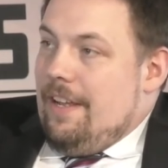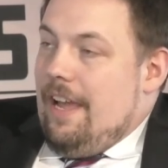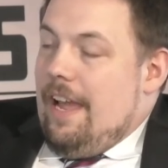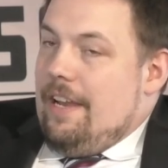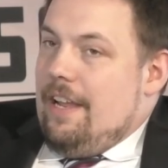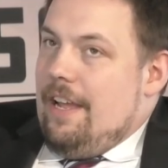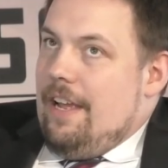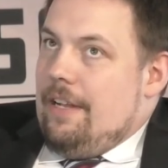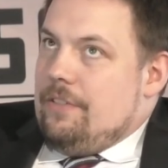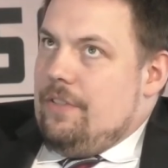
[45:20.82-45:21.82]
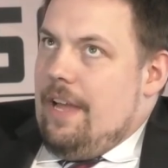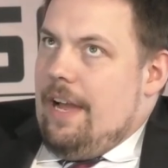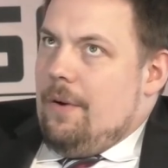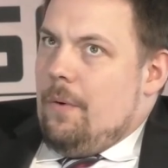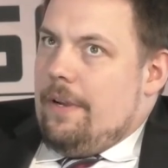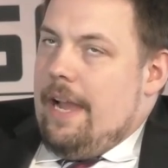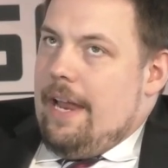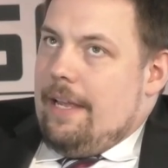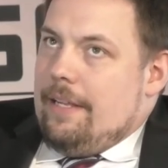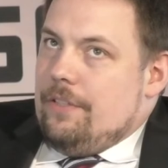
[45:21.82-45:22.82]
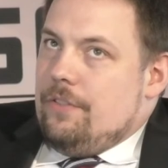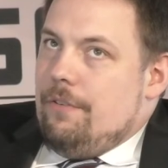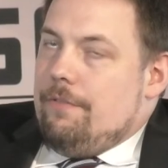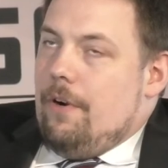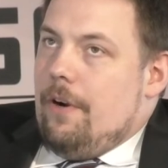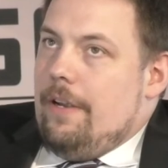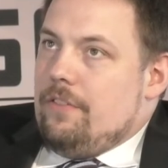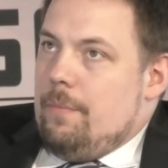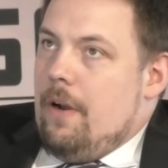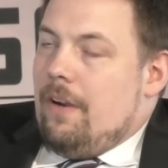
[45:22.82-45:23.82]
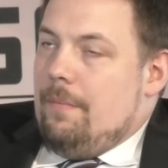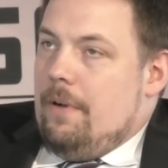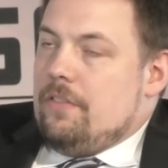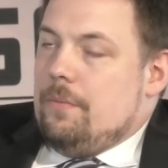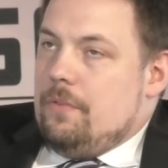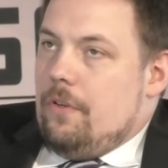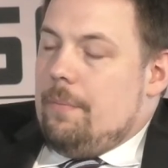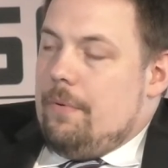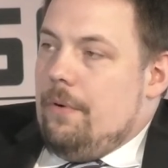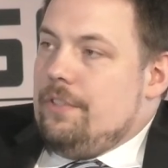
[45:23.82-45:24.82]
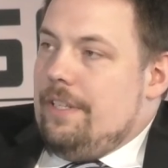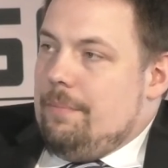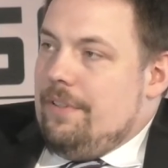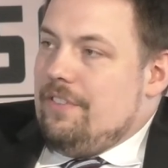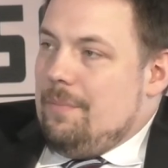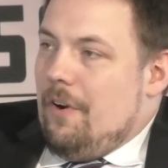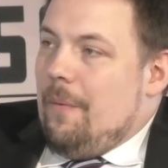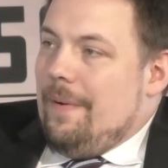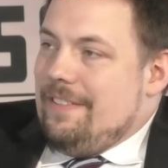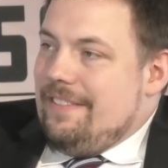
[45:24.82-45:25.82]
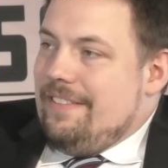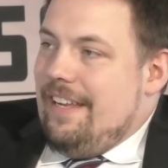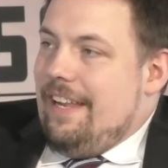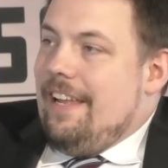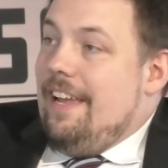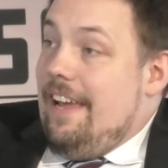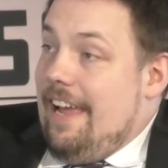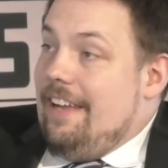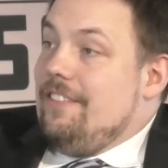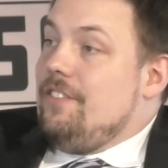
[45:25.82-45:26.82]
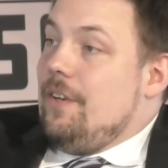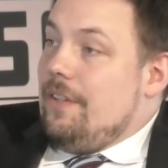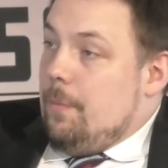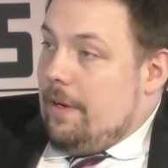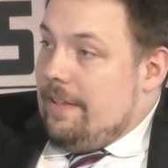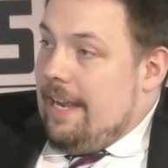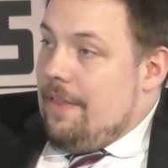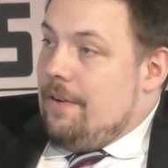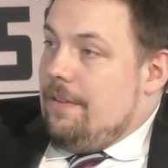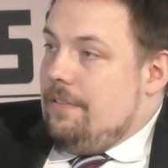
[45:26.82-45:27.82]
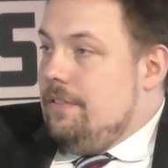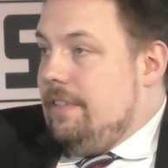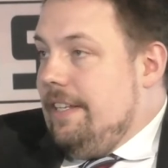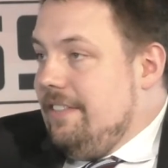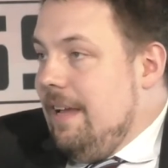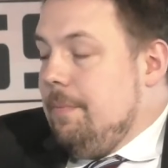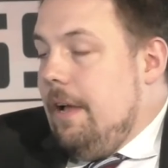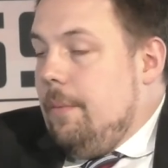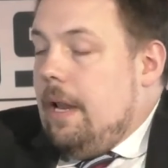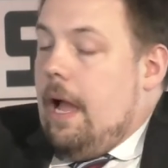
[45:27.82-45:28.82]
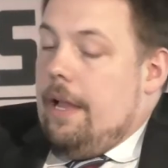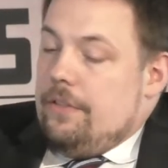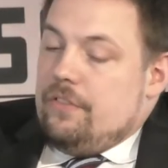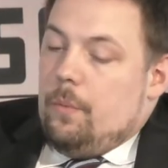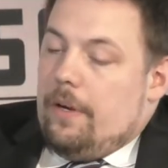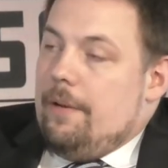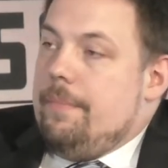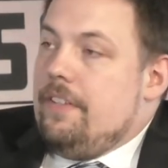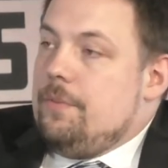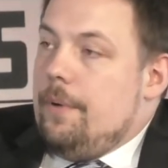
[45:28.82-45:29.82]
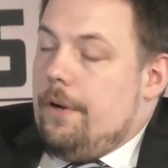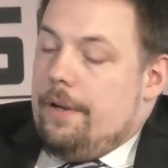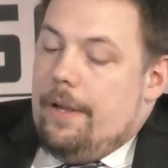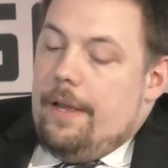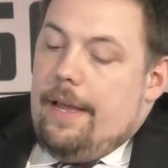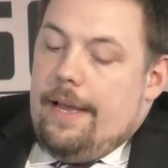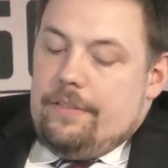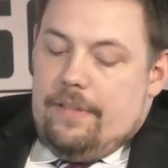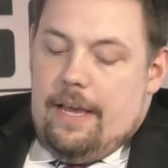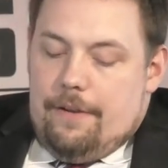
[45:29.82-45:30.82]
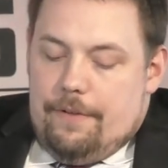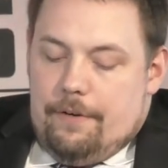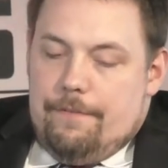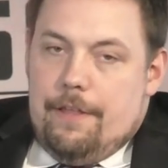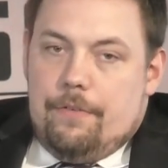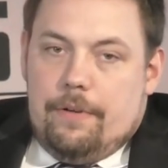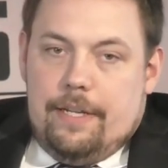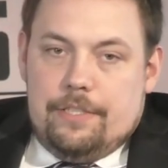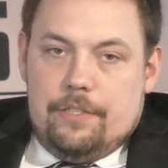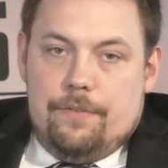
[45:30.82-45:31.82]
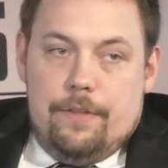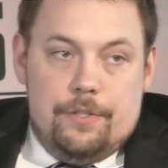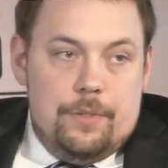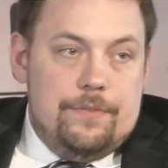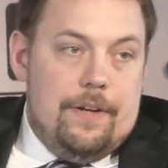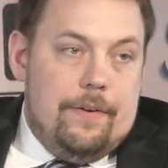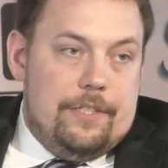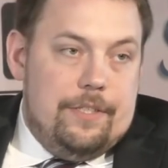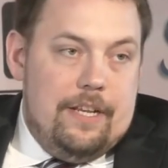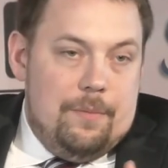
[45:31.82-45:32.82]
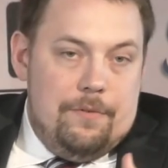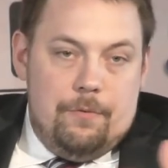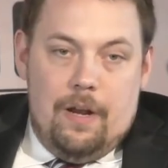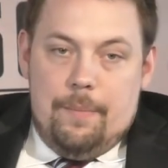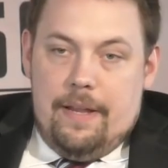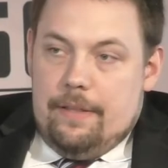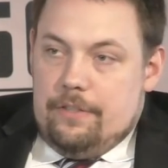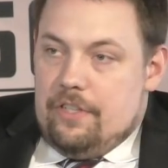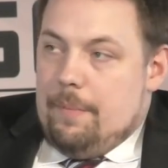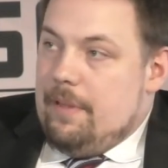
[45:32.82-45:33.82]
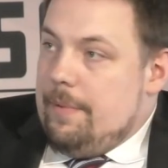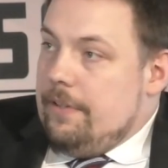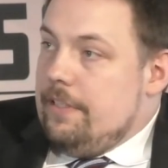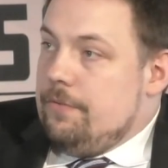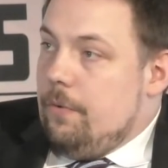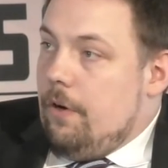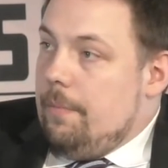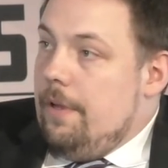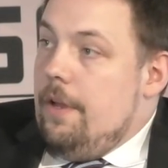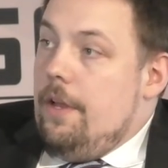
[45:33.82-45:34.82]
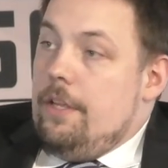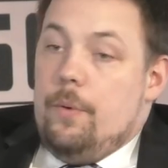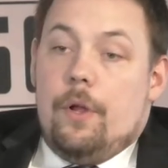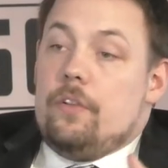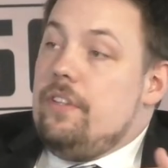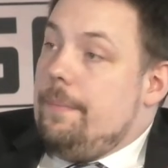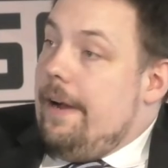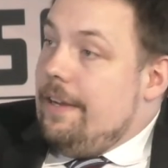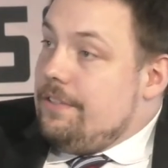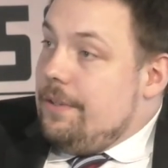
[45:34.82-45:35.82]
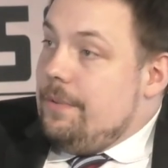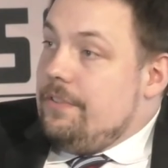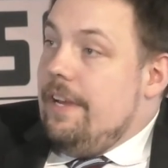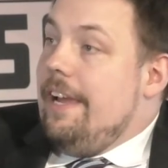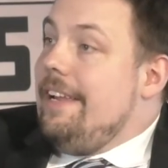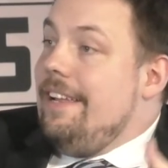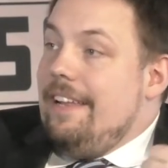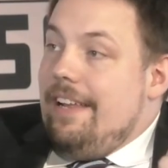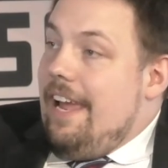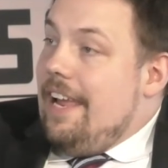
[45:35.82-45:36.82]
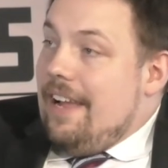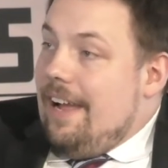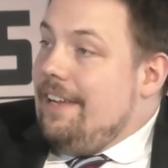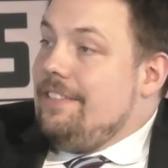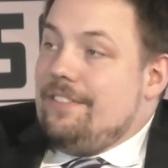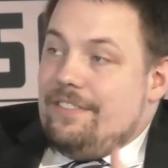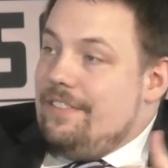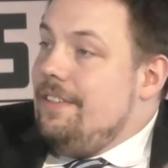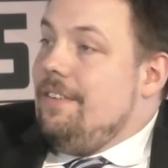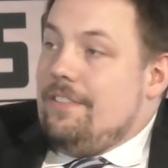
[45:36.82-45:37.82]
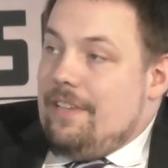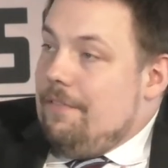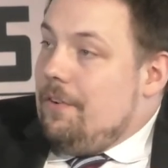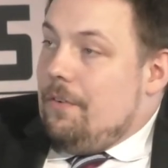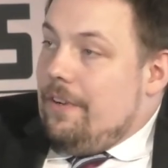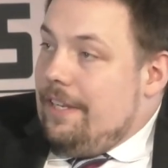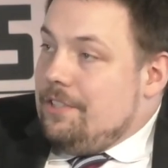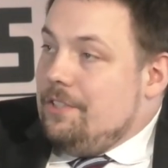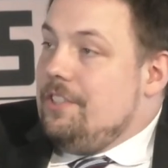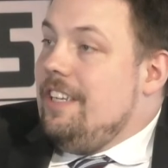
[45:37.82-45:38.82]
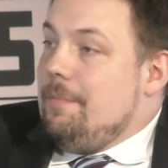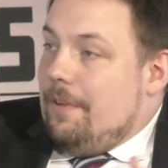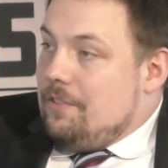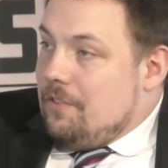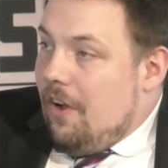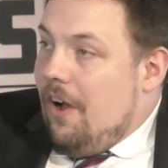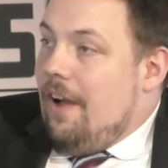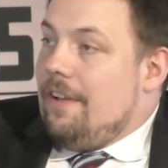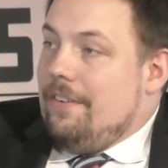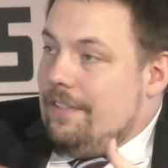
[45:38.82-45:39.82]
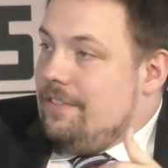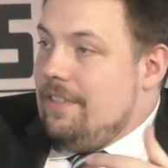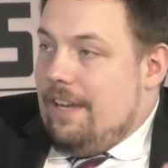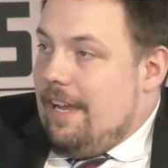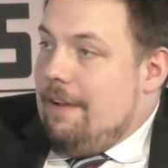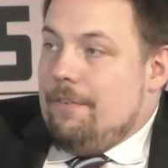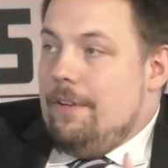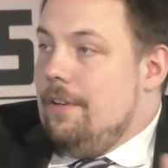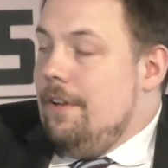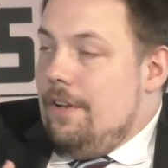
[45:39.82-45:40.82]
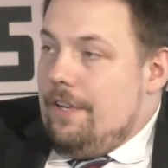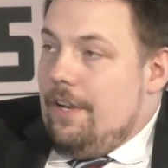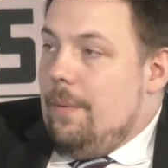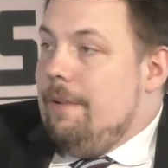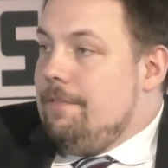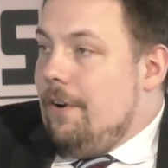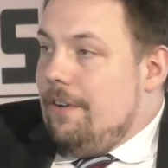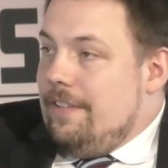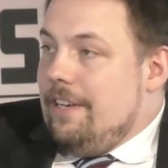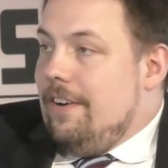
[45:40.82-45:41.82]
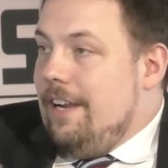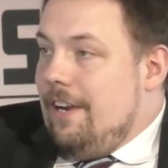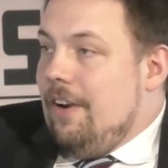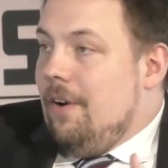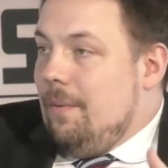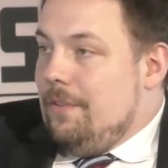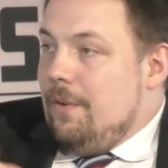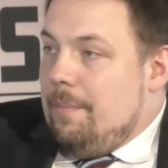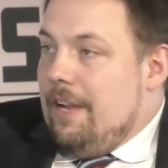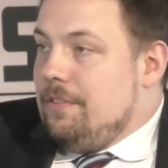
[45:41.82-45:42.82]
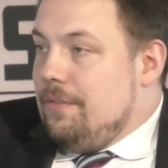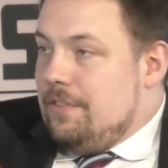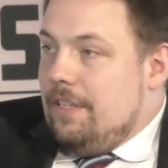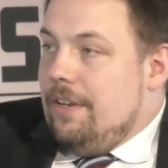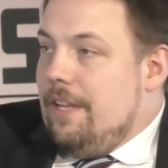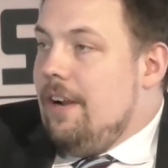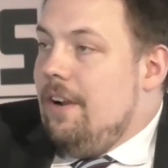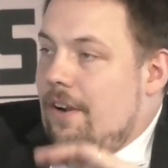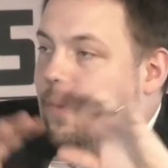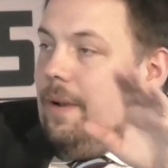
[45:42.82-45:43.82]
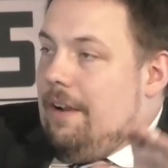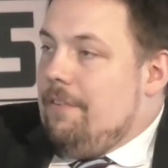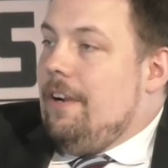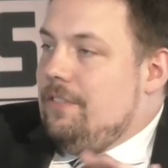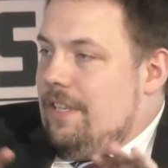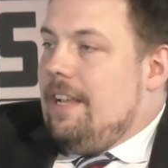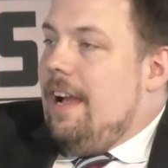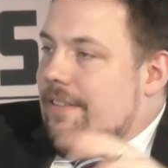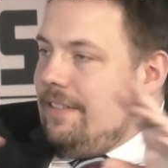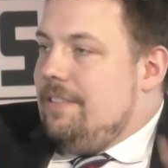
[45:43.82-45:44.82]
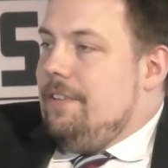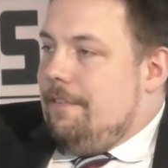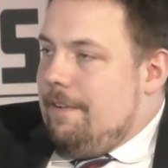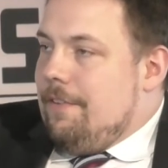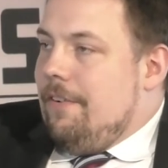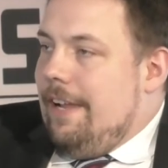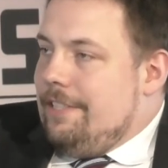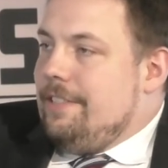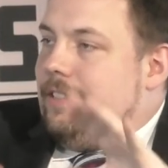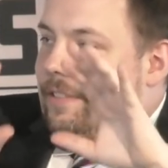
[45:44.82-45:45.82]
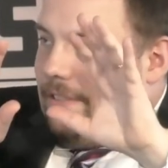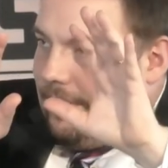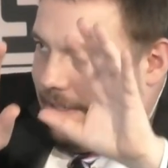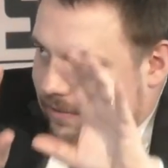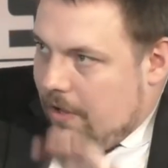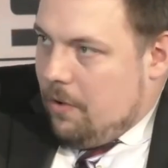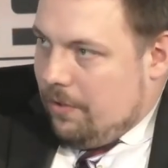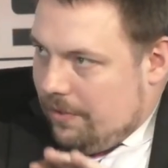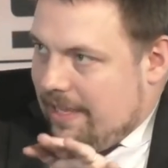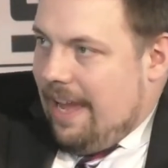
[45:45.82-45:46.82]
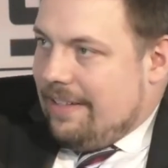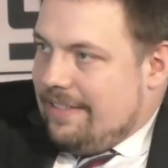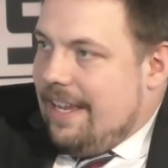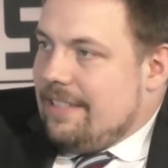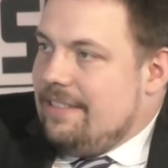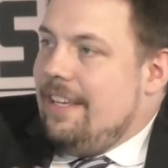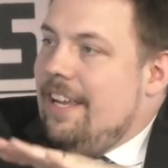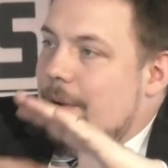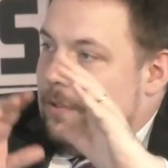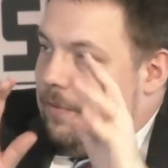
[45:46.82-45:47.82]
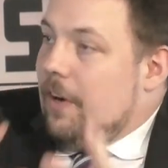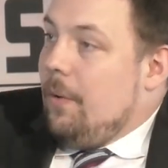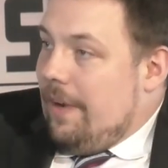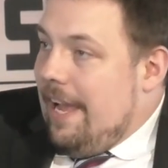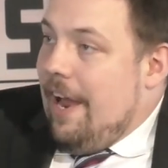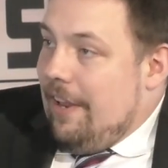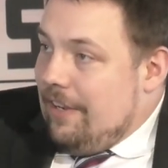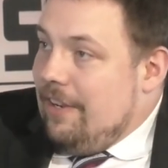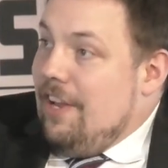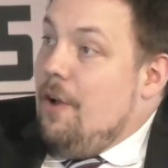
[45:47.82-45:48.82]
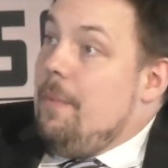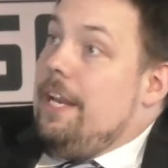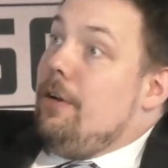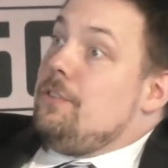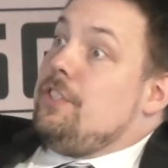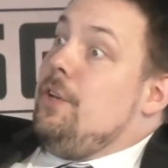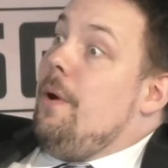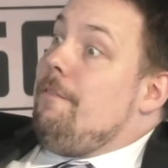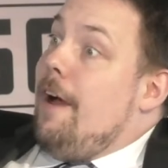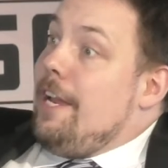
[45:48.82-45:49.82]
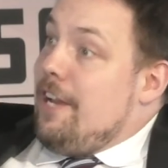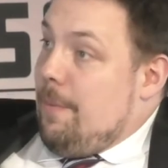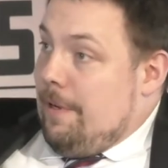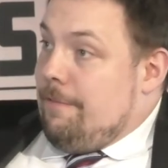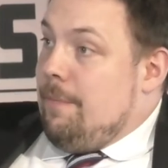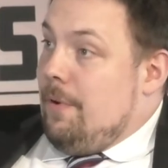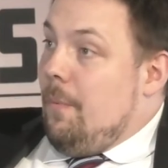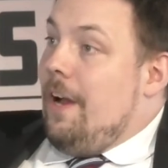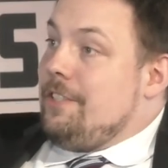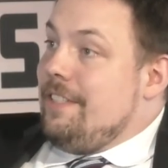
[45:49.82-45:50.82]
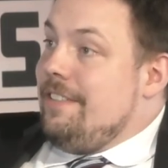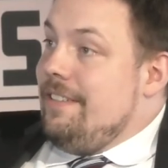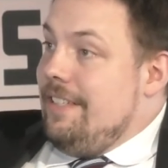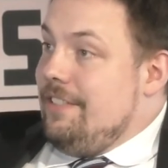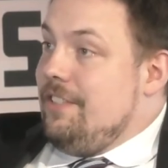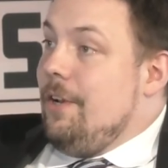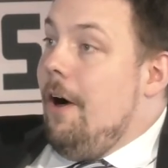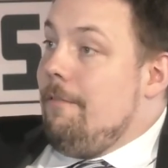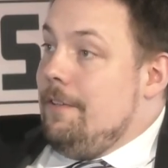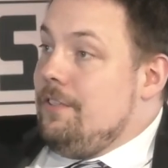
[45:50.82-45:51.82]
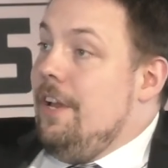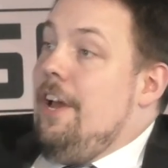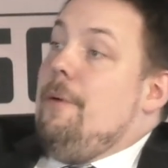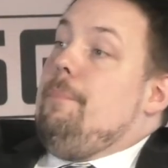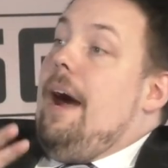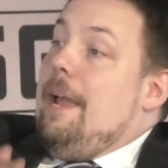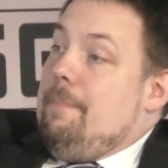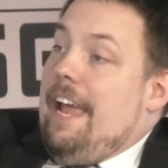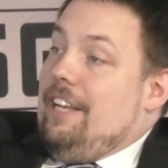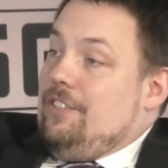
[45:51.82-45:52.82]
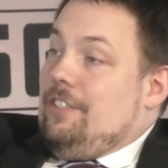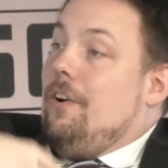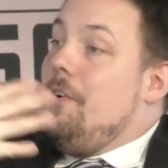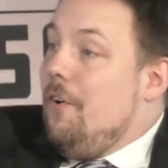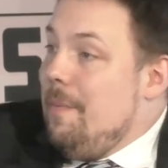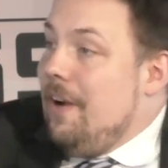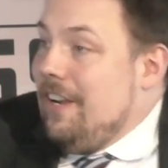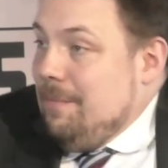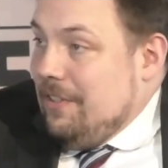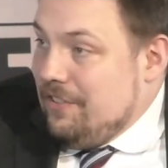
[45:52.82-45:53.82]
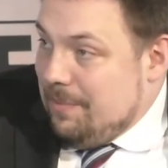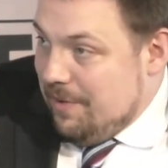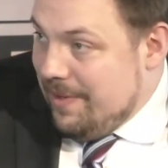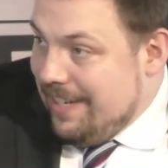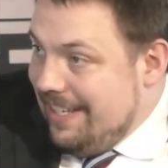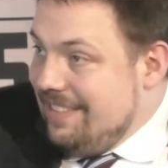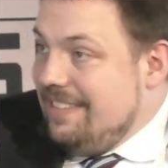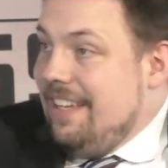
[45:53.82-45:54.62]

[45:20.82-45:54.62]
And it's not organic insofar as American Muslims are approaching police departments and saying, hey, let's like to work together. This is an example. I used to work in Pittsburgh as the head of interfaith relations for the Jewish Federation there before I began this job at the Middle East Forum. You would go to the mosque, you would say, hey guys, let's have a good relationship, let's talk, let's have a, you know, an iftar dinner here, or we'll do a Passover Seder there, whatever else. In the context of interfaith relations, in the local context, it was very organic. But here's QFI coming from their Washington, D.C. office, bypassing local American Muslim communities